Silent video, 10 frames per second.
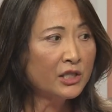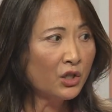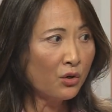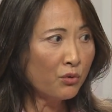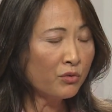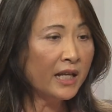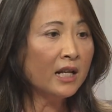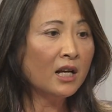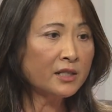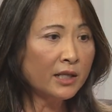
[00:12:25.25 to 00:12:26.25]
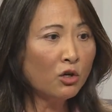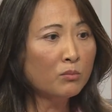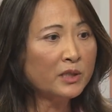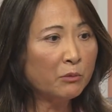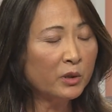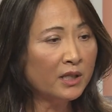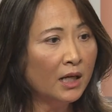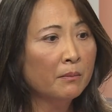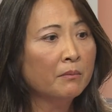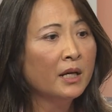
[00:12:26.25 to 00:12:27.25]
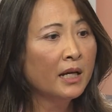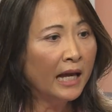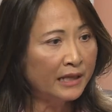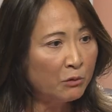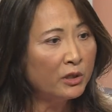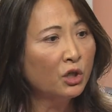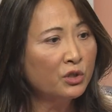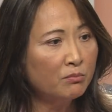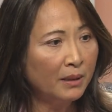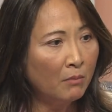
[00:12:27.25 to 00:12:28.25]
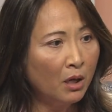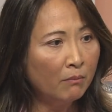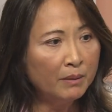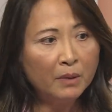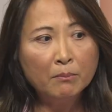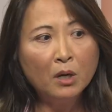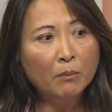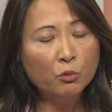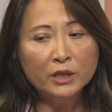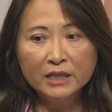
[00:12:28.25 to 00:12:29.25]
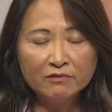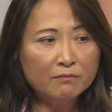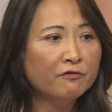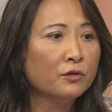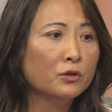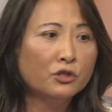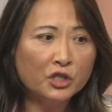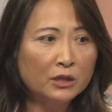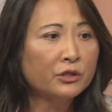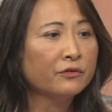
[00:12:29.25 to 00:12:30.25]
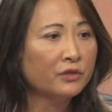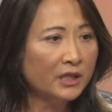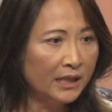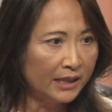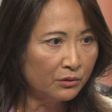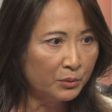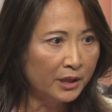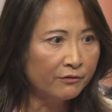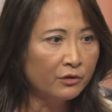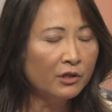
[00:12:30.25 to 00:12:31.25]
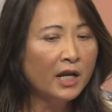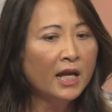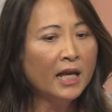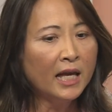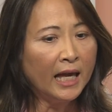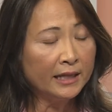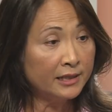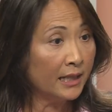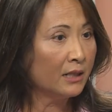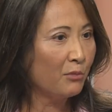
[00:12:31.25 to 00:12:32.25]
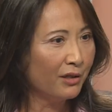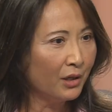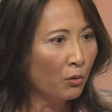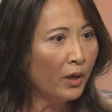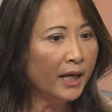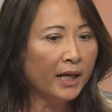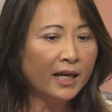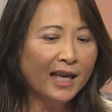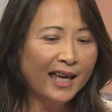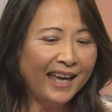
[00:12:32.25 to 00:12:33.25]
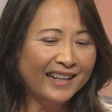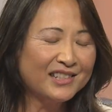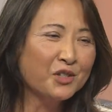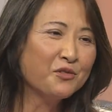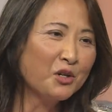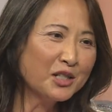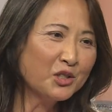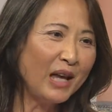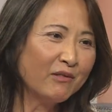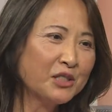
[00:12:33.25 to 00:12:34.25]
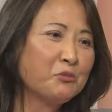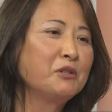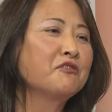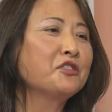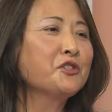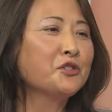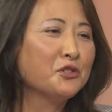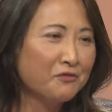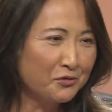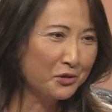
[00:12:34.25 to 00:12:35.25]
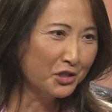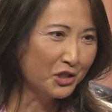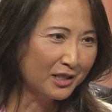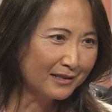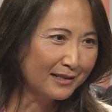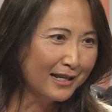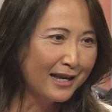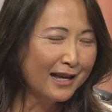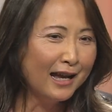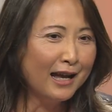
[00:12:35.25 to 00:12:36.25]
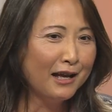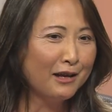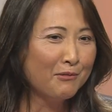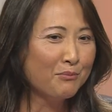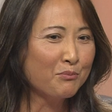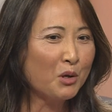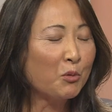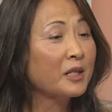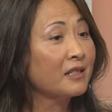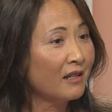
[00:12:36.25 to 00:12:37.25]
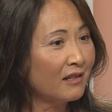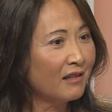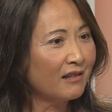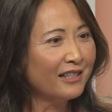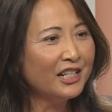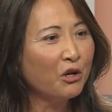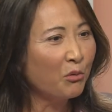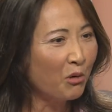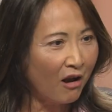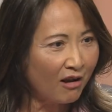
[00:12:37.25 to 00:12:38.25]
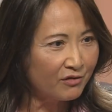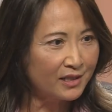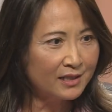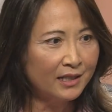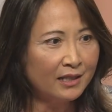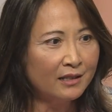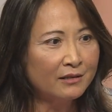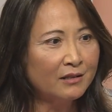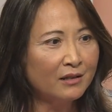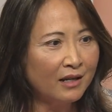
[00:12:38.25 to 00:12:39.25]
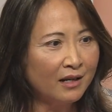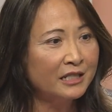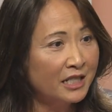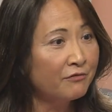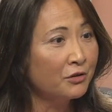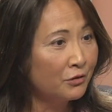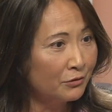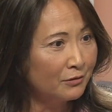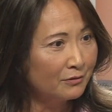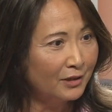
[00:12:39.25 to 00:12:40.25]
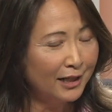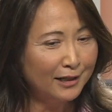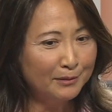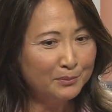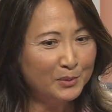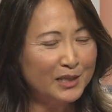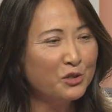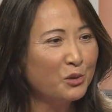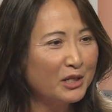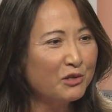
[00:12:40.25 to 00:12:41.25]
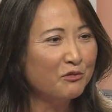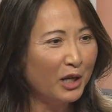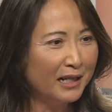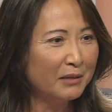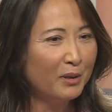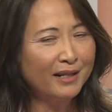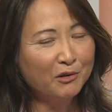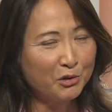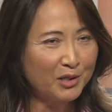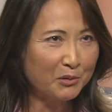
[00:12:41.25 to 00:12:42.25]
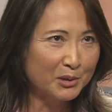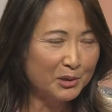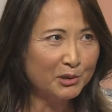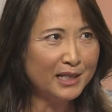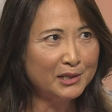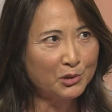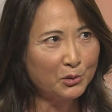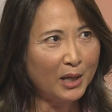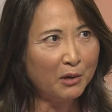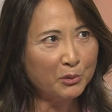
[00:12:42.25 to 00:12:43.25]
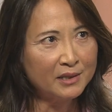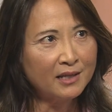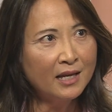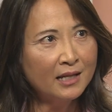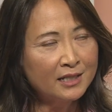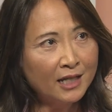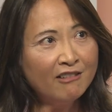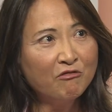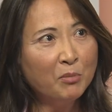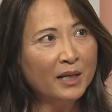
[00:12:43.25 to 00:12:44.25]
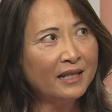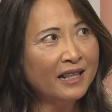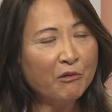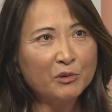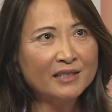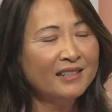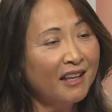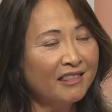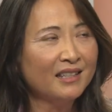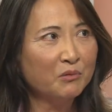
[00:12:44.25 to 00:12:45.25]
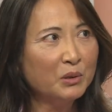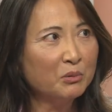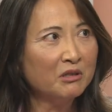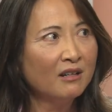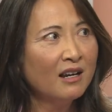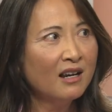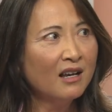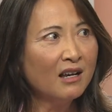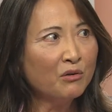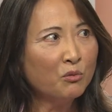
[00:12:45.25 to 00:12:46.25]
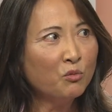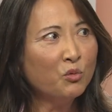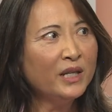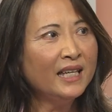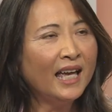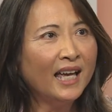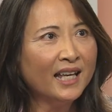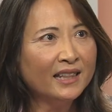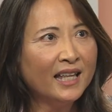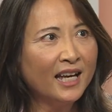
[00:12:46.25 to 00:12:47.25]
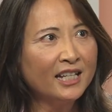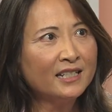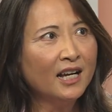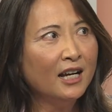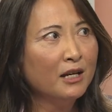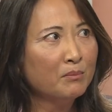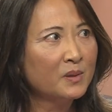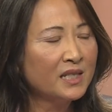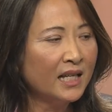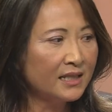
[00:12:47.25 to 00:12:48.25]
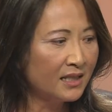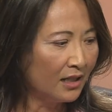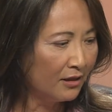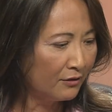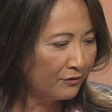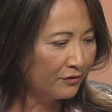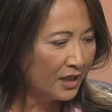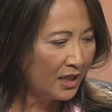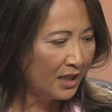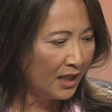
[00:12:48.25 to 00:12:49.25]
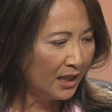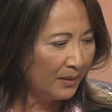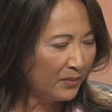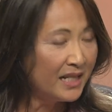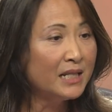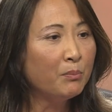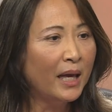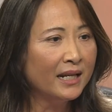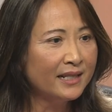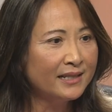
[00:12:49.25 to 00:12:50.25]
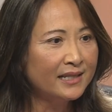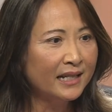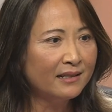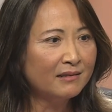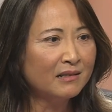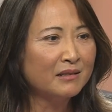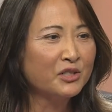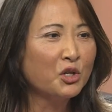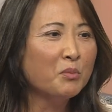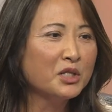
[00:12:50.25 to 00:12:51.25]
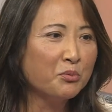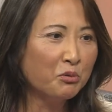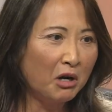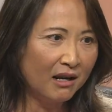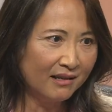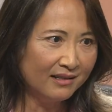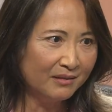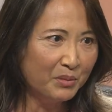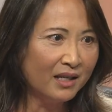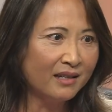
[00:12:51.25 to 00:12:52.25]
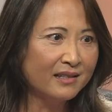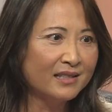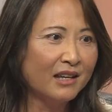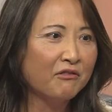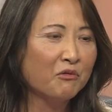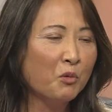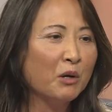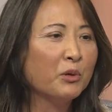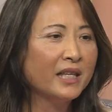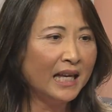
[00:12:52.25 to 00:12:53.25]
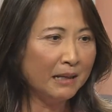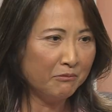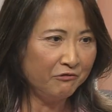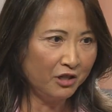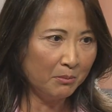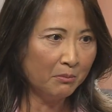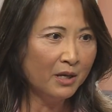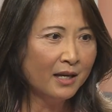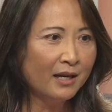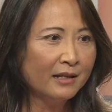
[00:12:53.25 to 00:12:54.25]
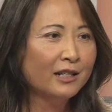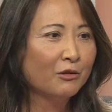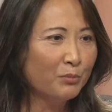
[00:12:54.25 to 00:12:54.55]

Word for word: So they lost their homes. They would come and they would go to my mom, and my mom would give them food, shelter for the night or whatever, and send them on their way. And so for us to have this reversal of fortune um, mm -hmm. was, uh, you know, obviously the, difficult. Um, situation for anybody. Of course, I was 13, so that was tough, but that was nothing. We were, we had that um, sense of um, independence and so much pride because of where we came from. You know, mm -hmm.